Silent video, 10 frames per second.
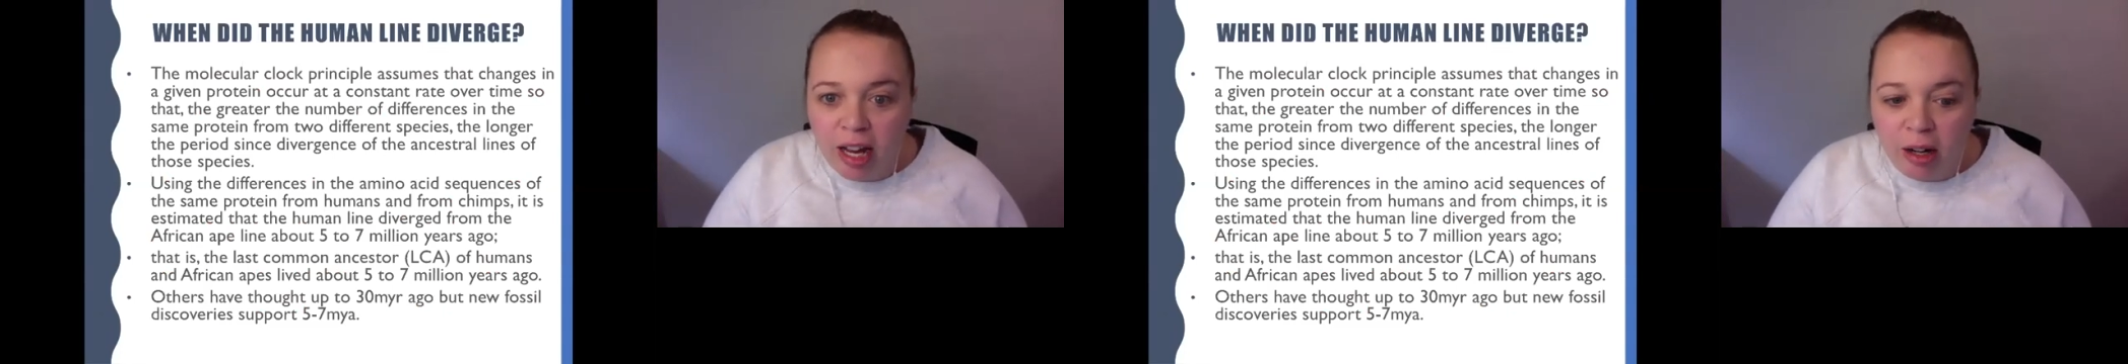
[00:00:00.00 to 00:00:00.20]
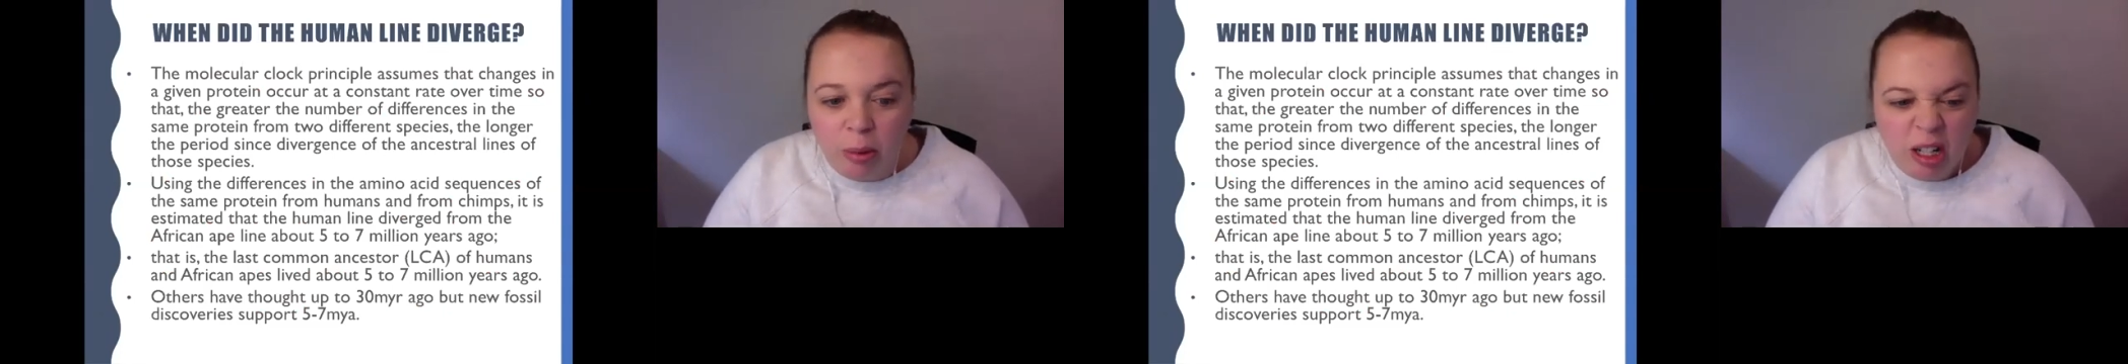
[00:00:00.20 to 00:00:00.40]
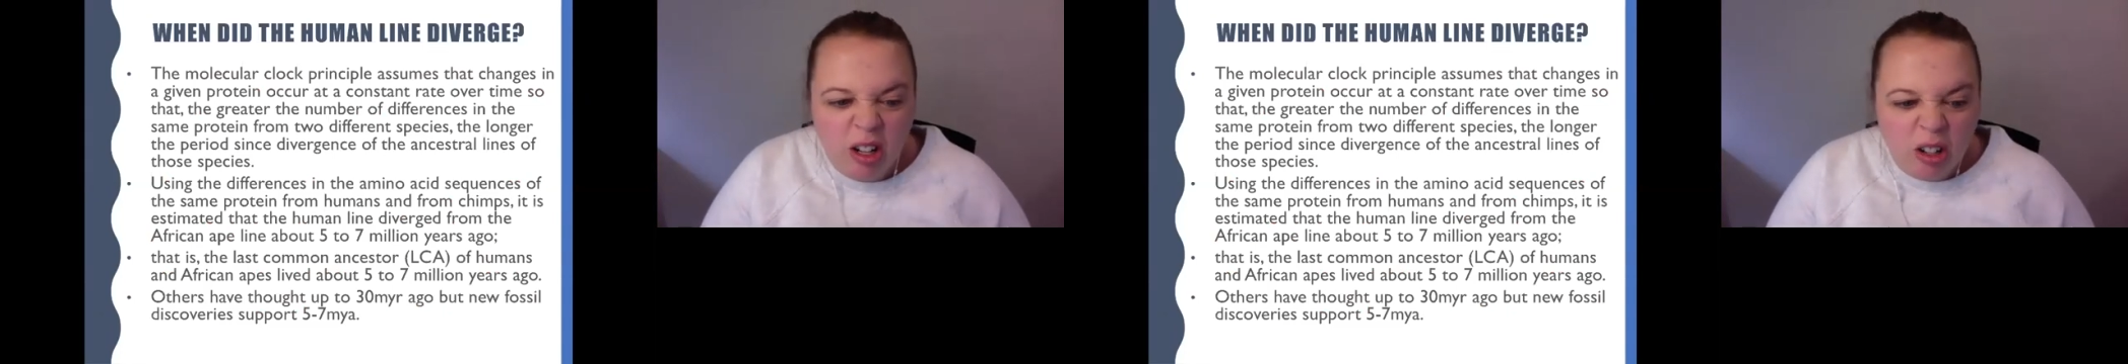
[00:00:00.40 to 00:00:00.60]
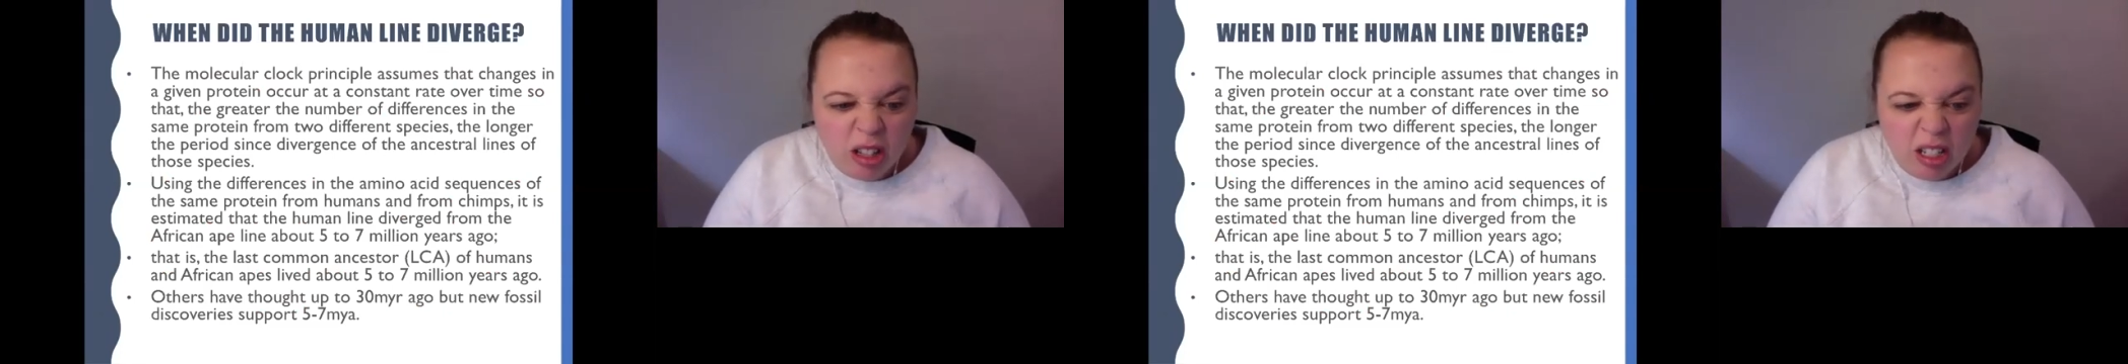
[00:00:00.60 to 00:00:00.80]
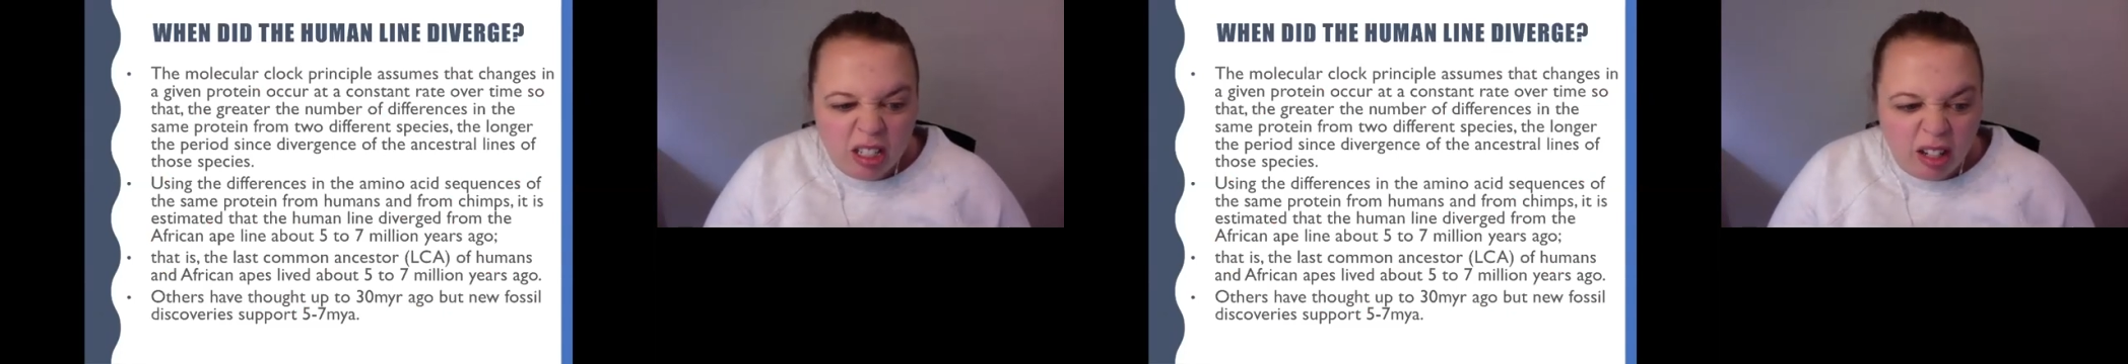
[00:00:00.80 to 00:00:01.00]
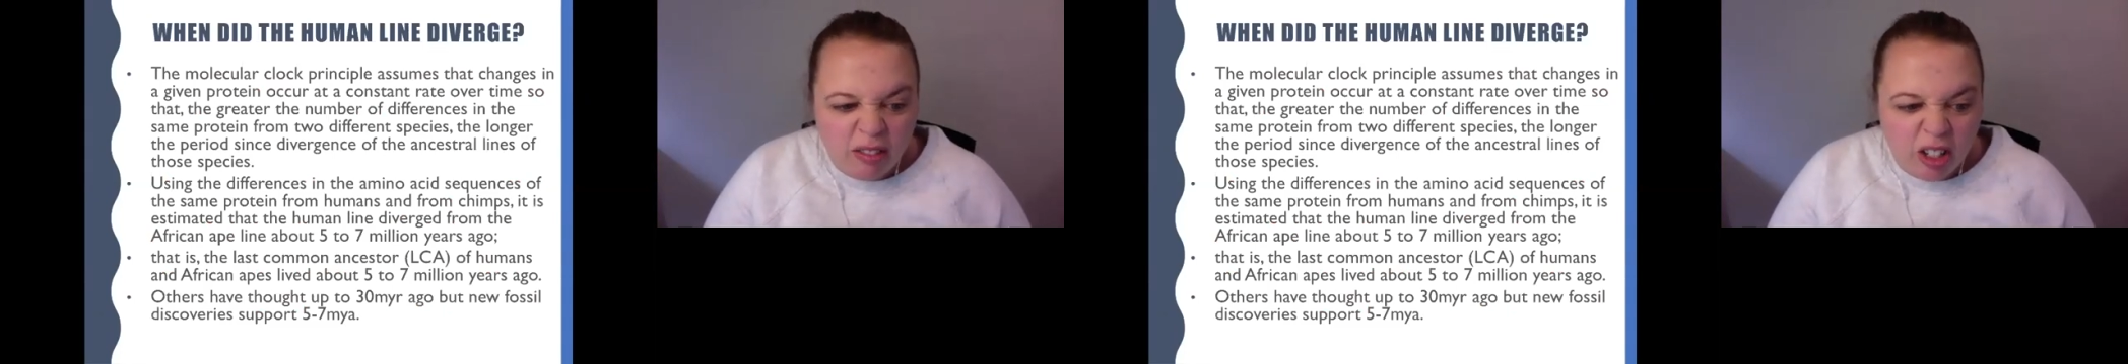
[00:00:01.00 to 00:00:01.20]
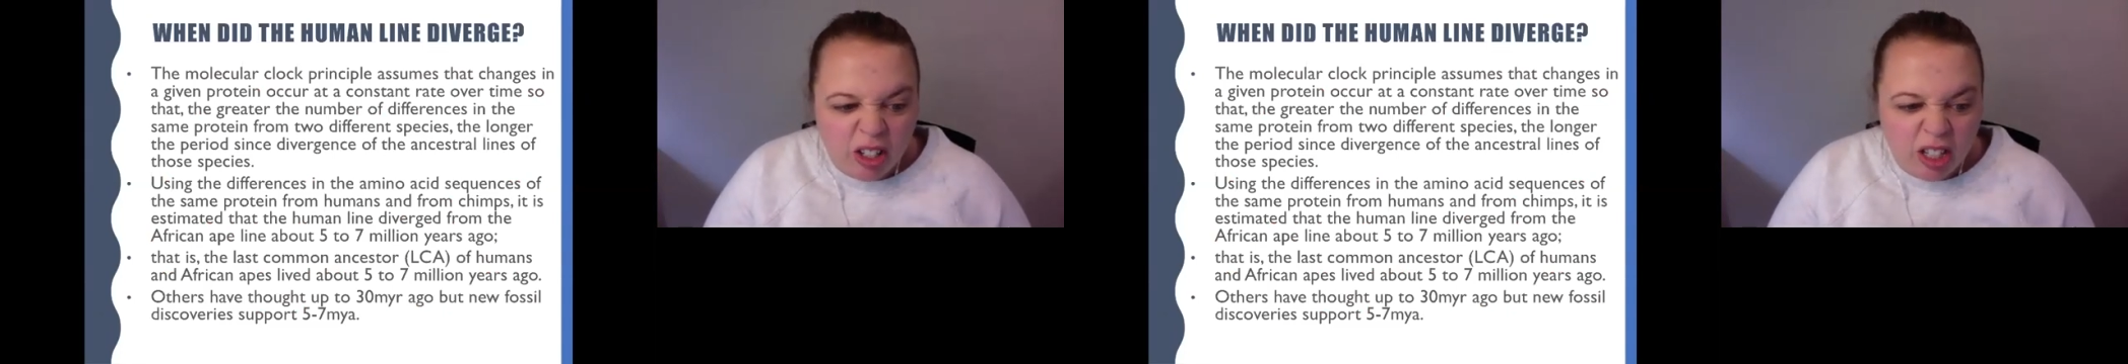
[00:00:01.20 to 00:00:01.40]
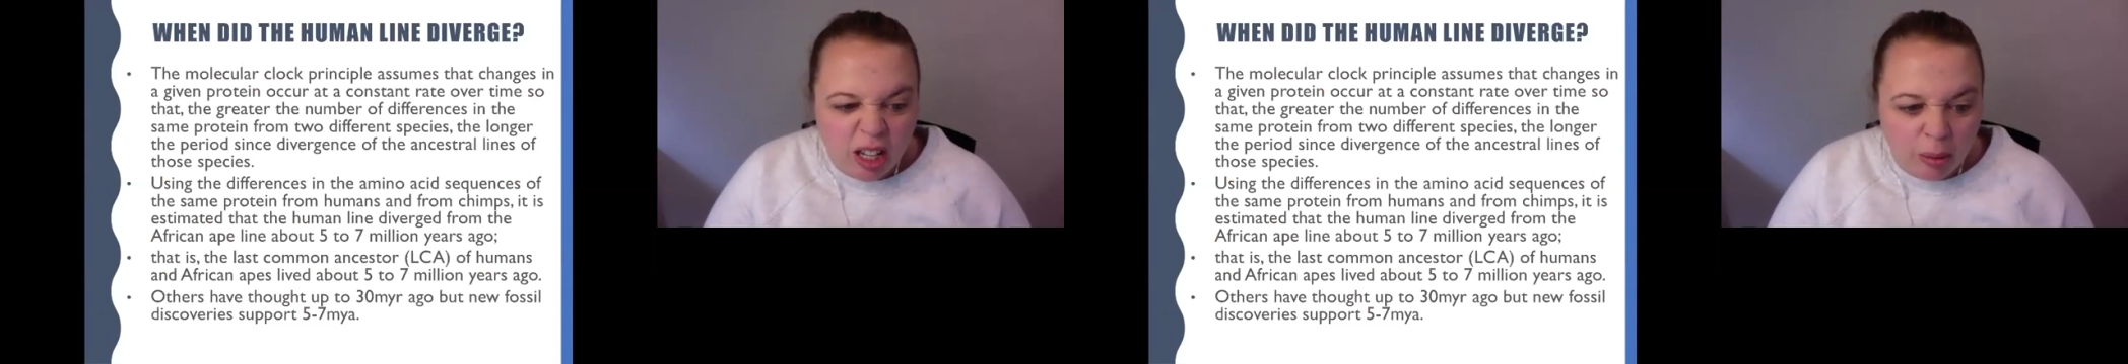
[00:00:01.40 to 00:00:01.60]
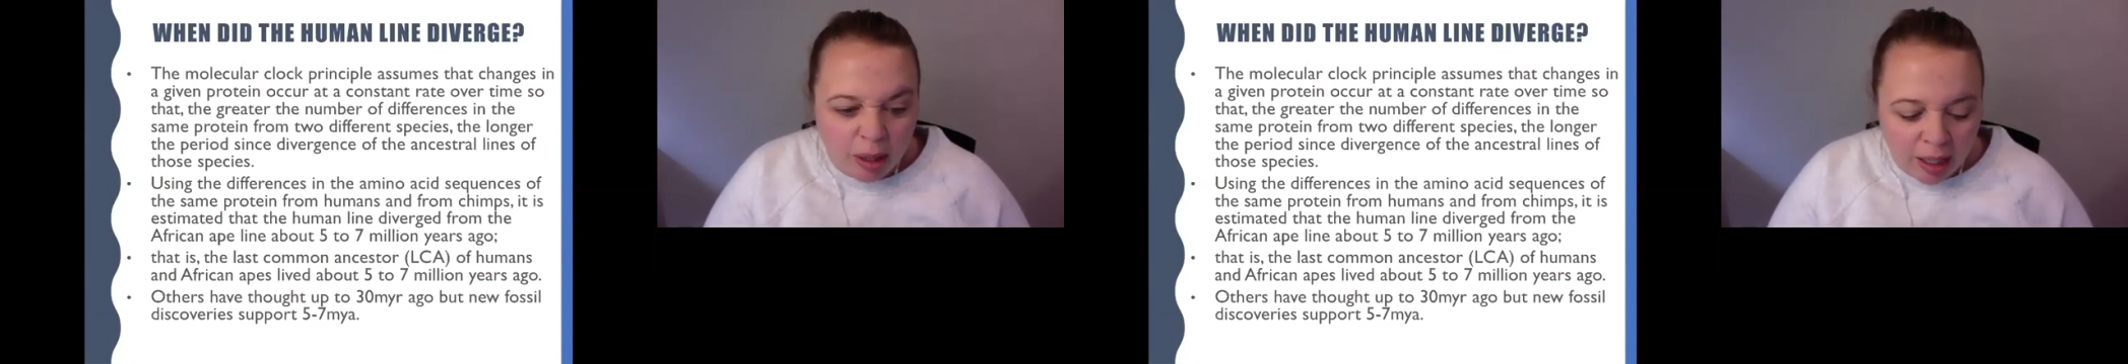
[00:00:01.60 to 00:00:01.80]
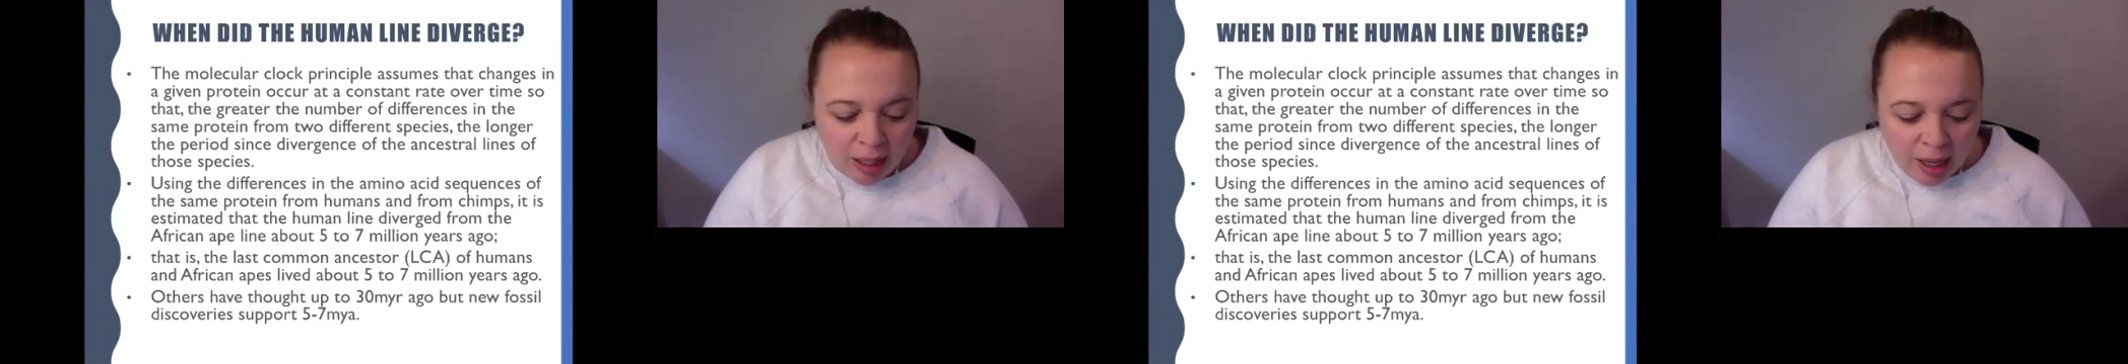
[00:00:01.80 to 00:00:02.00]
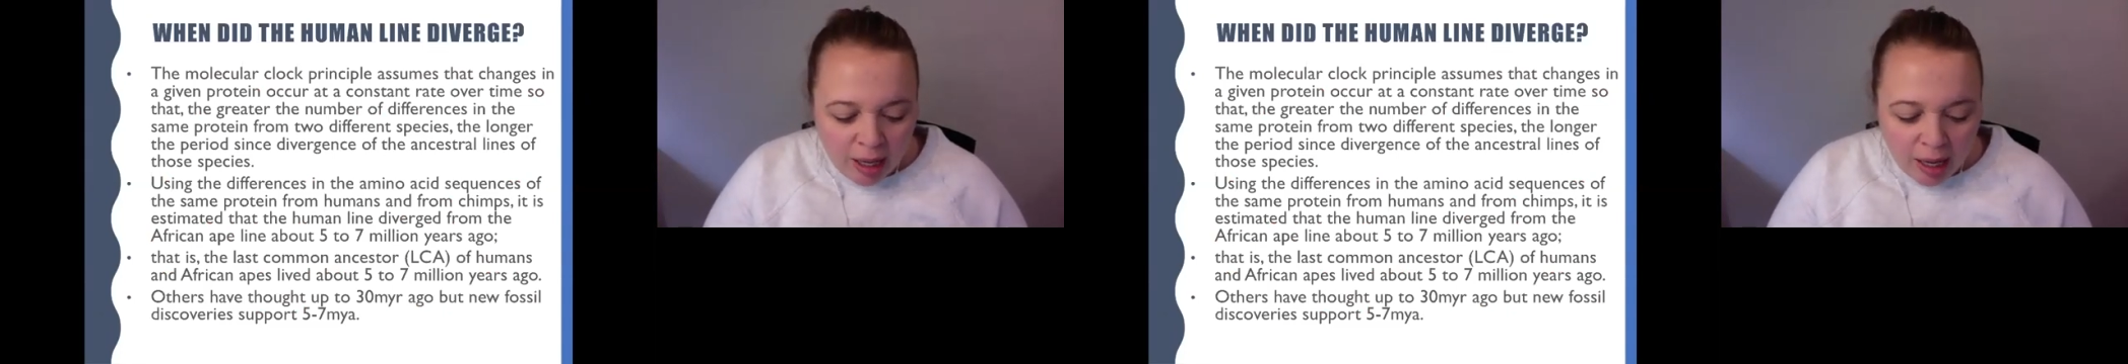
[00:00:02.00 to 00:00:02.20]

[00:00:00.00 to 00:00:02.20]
How do we know that it diverged that way?